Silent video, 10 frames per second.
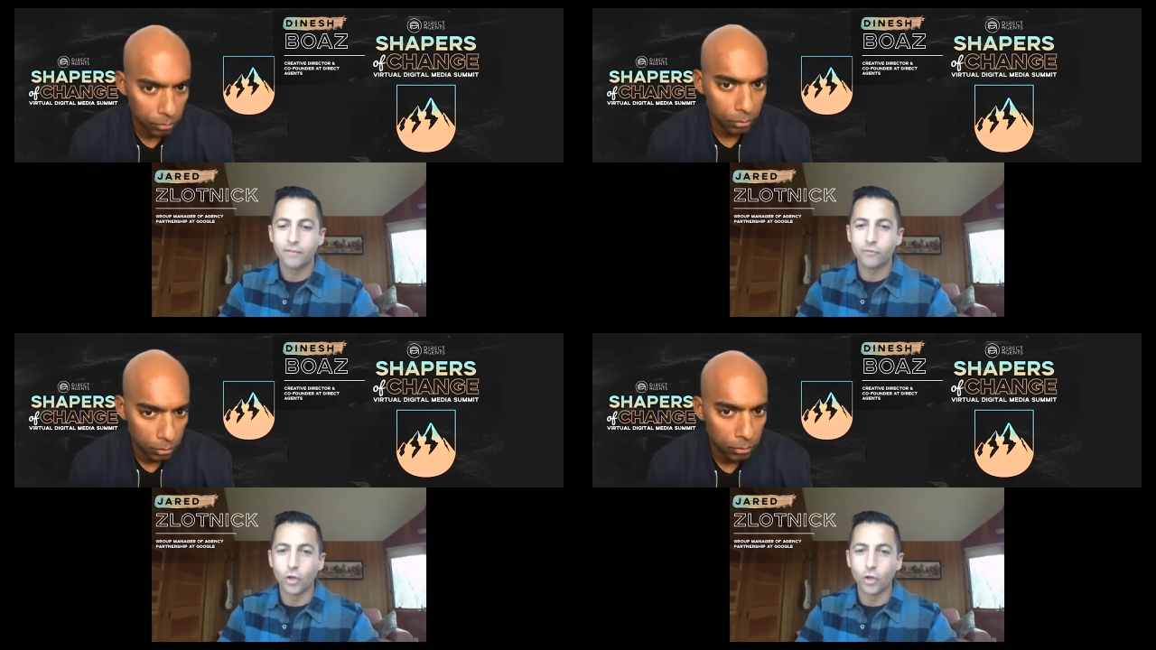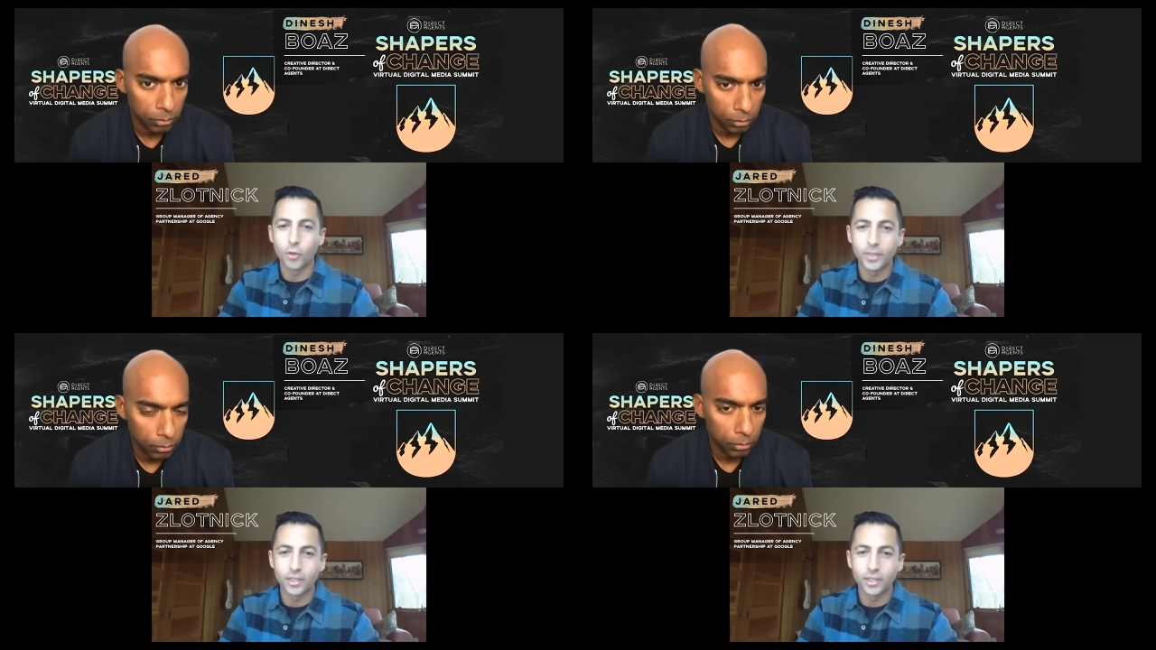
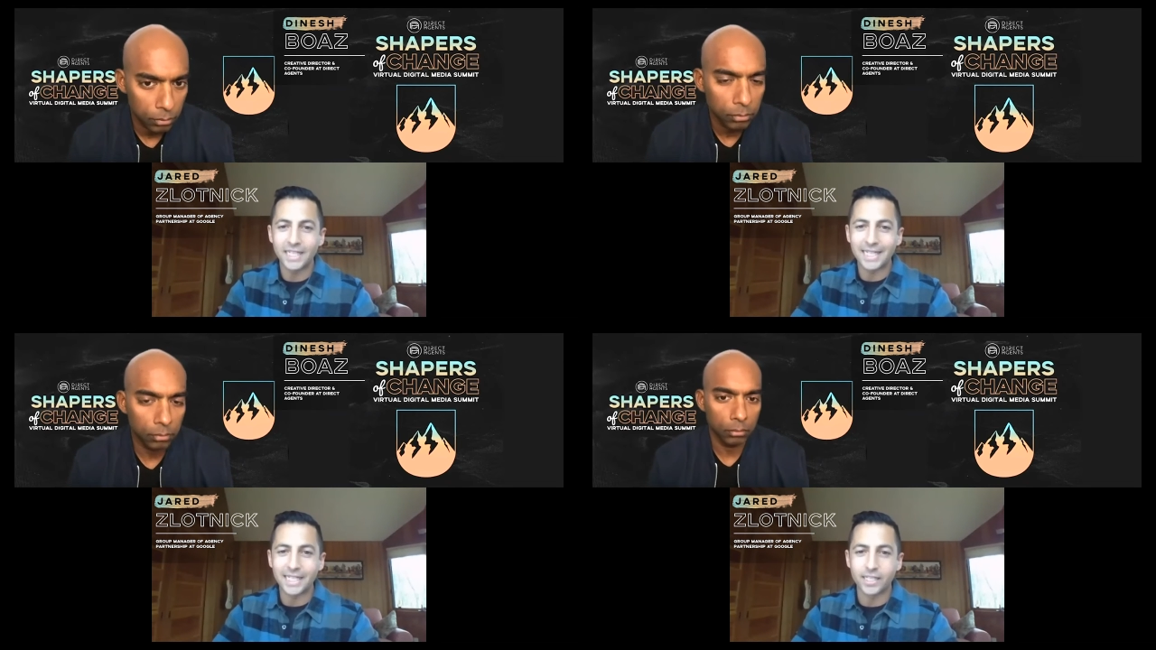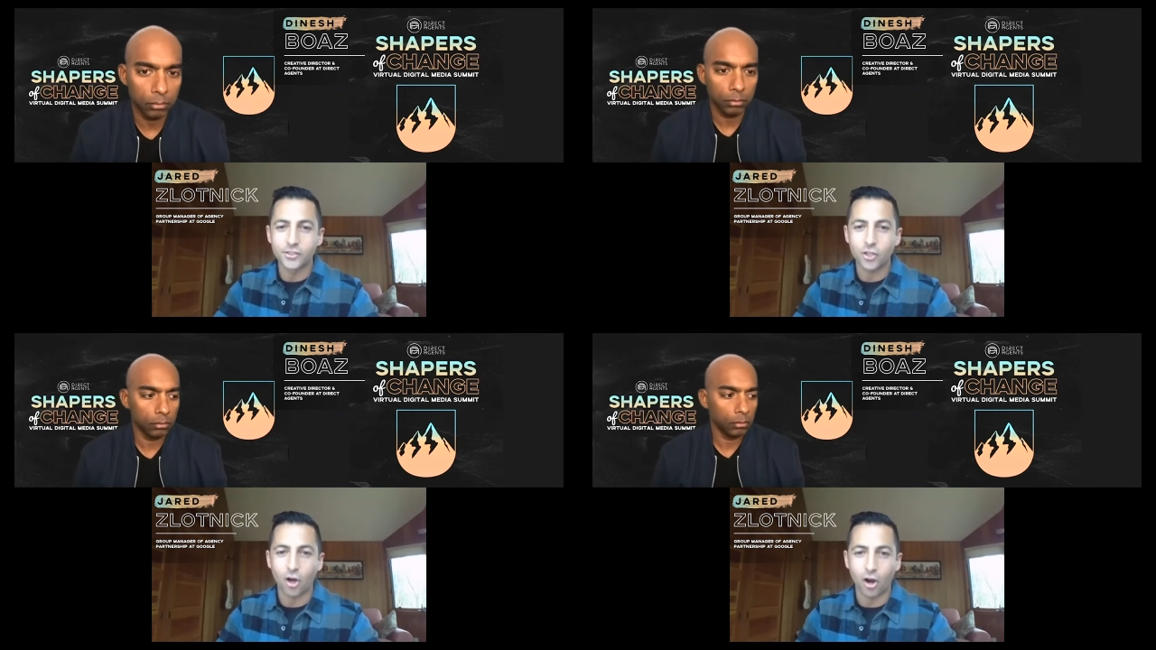Speaker 1: Vulnerability
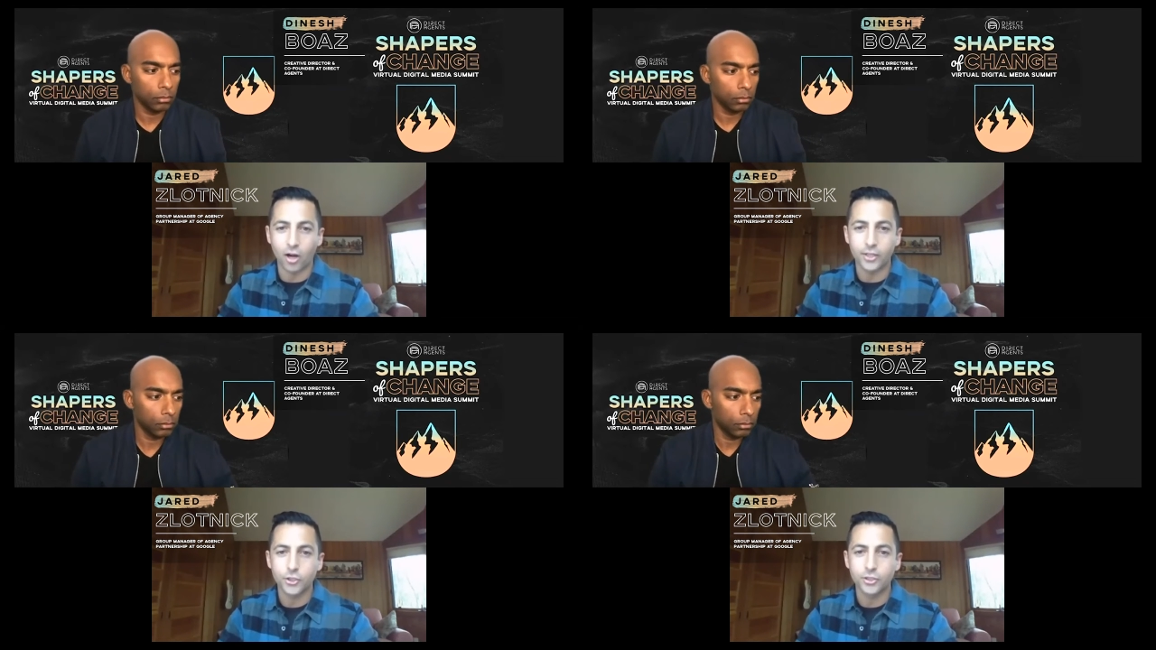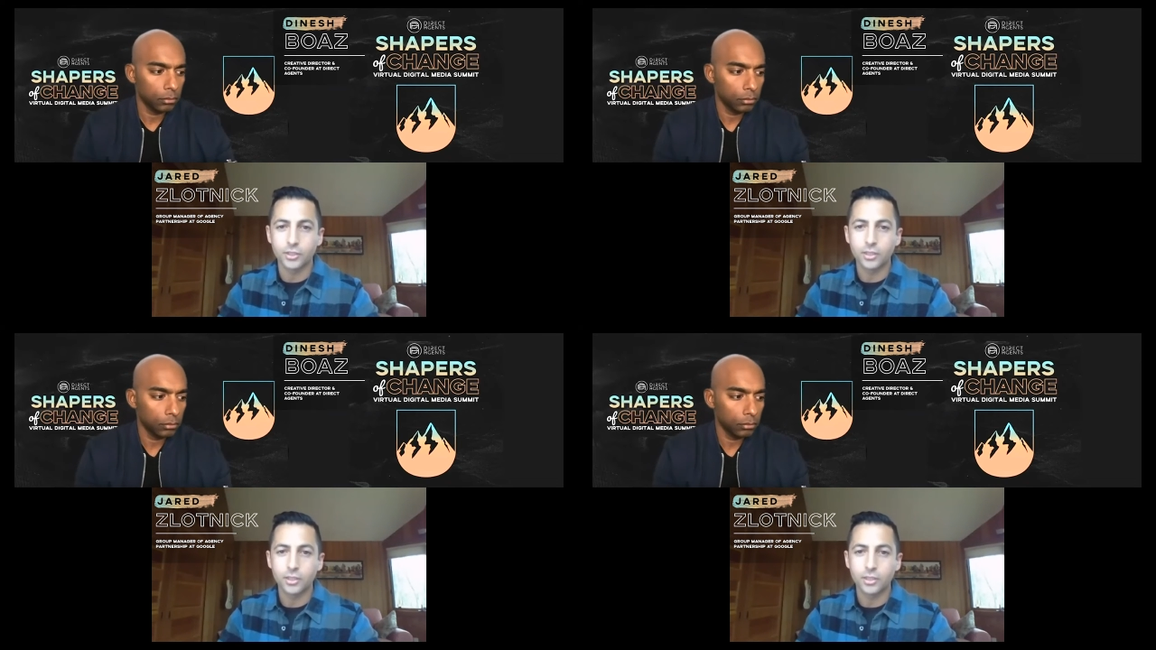is courage.